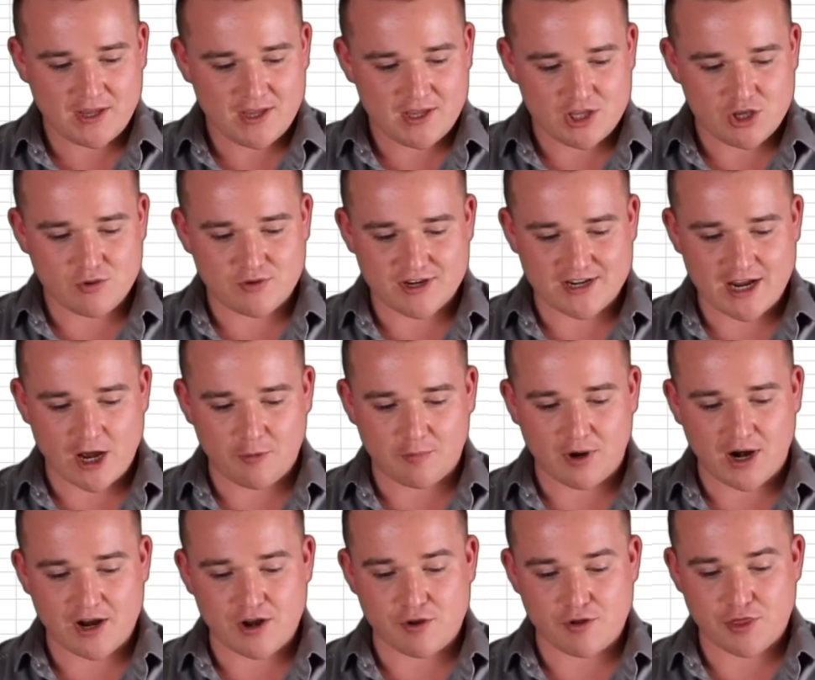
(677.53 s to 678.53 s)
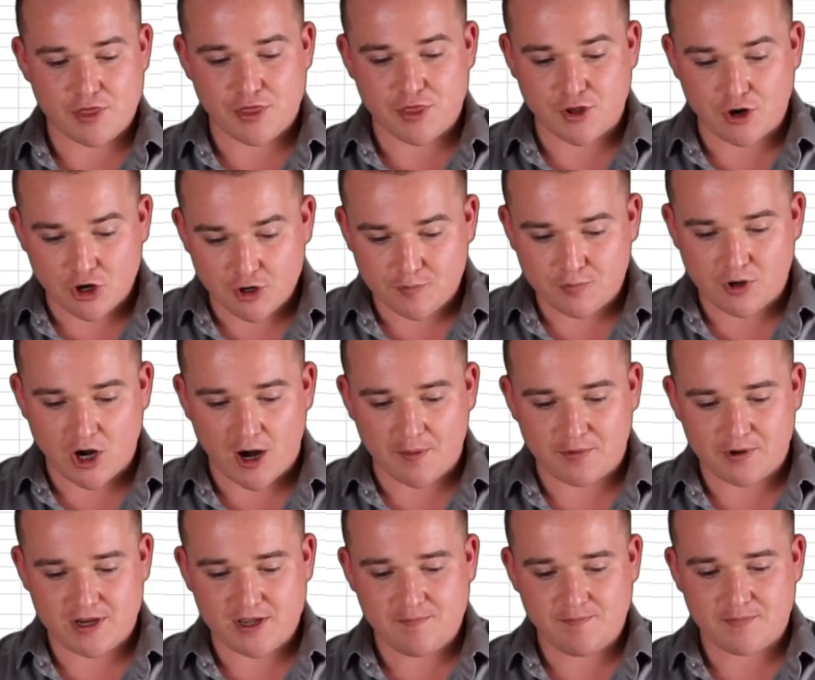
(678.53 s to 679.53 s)
You can now buy your third
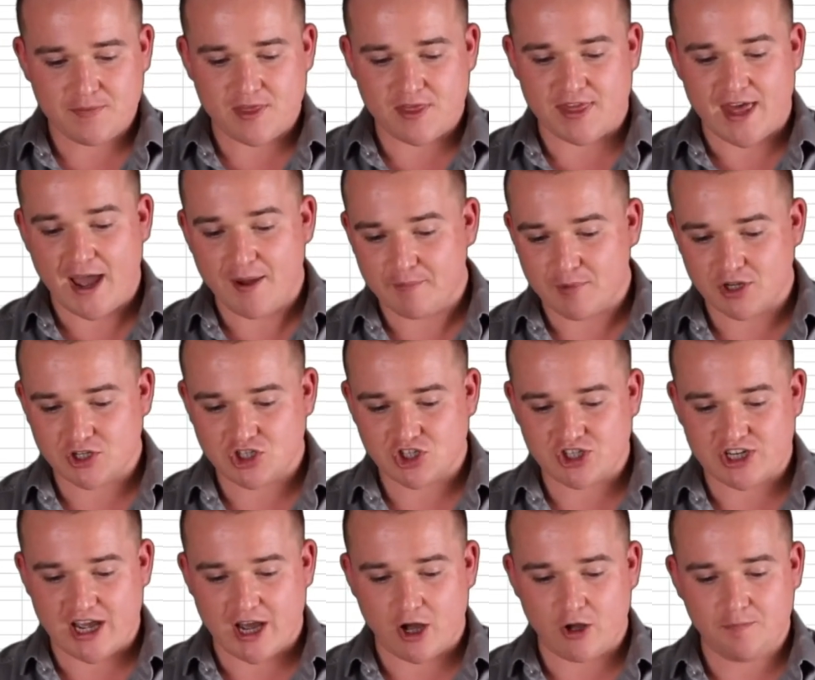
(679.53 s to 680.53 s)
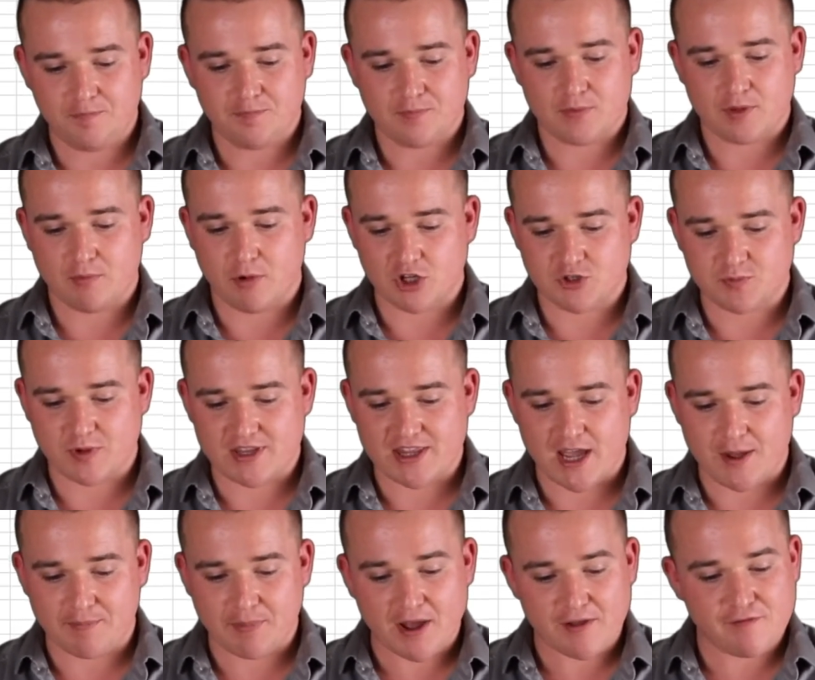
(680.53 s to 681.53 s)
property, that much down, multiply
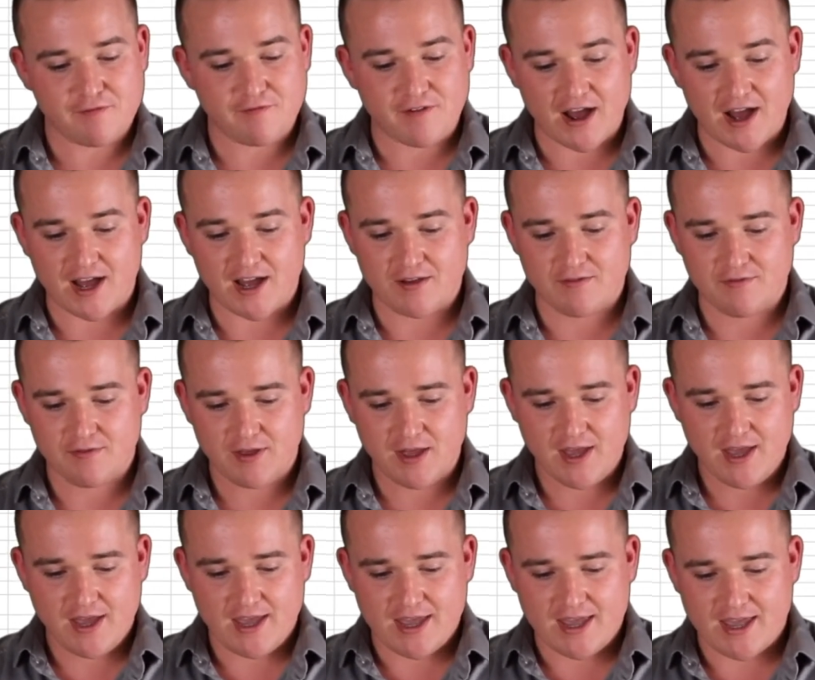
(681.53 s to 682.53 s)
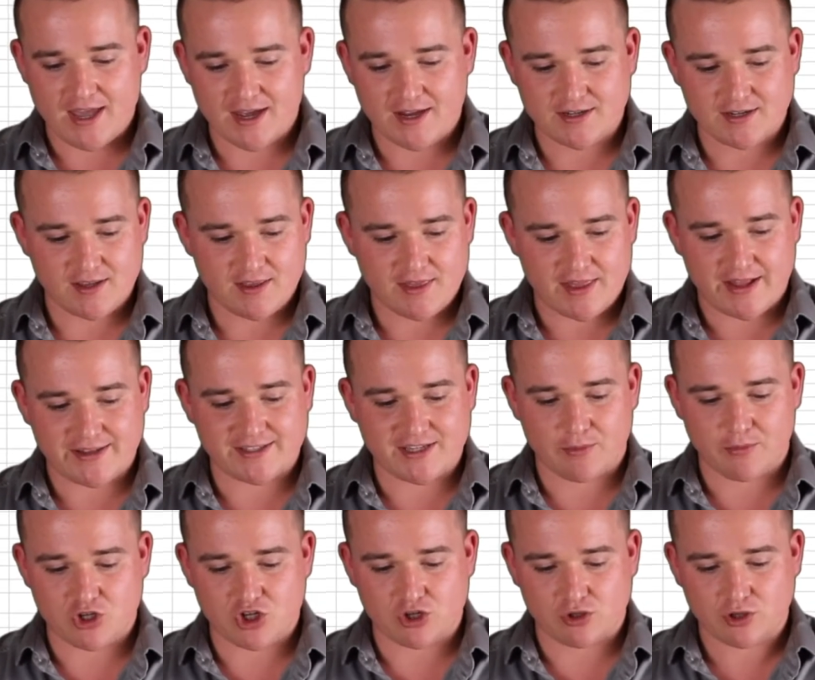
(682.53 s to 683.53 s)
that by five, and that's how
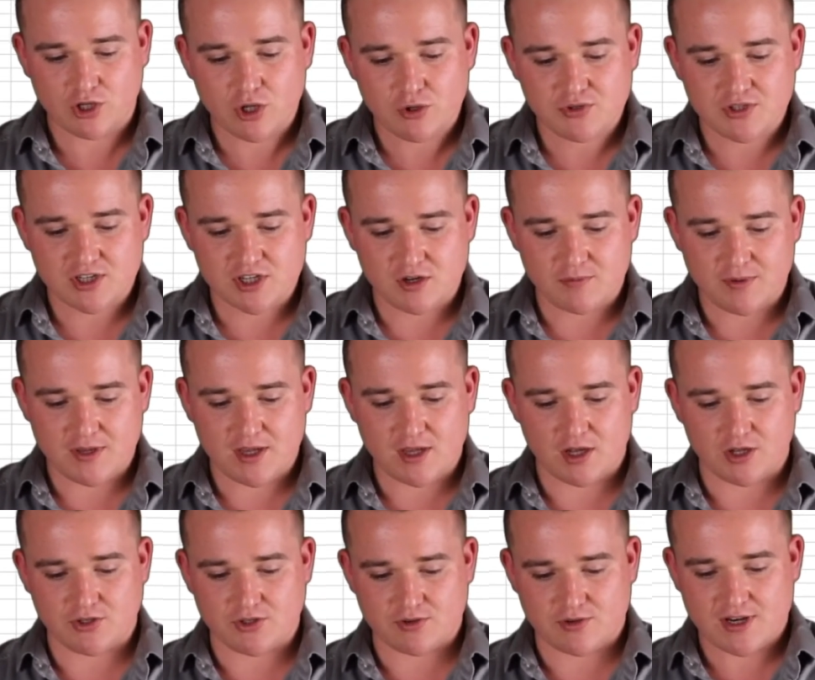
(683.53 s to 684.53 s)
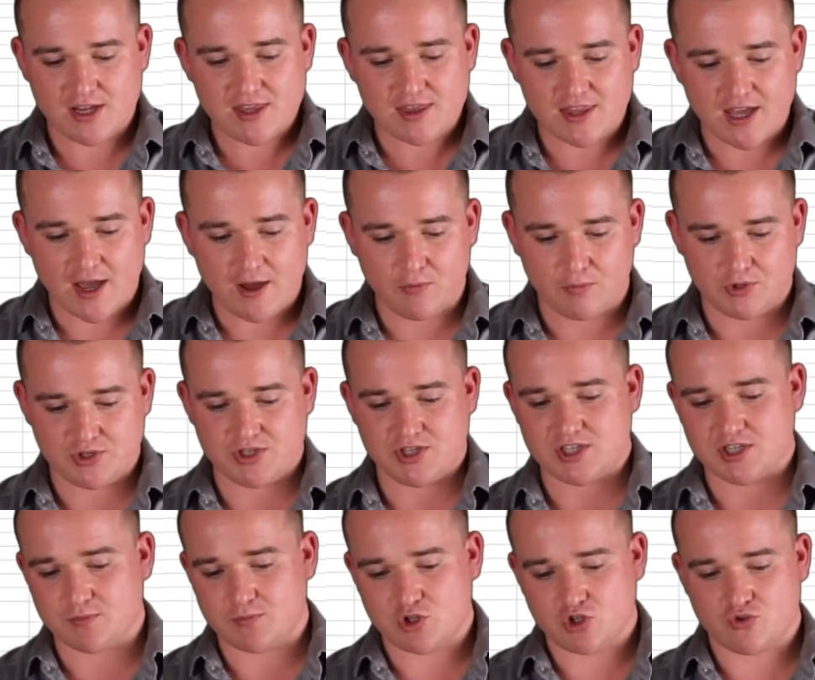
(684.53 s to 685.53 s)
much your loan's going to be underneath that once you
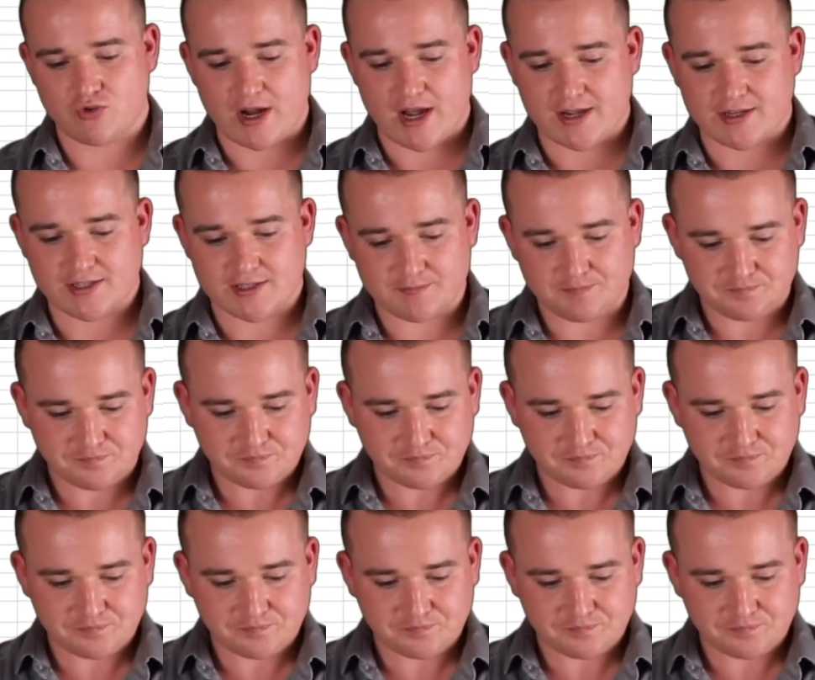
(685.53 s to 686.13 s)
subtract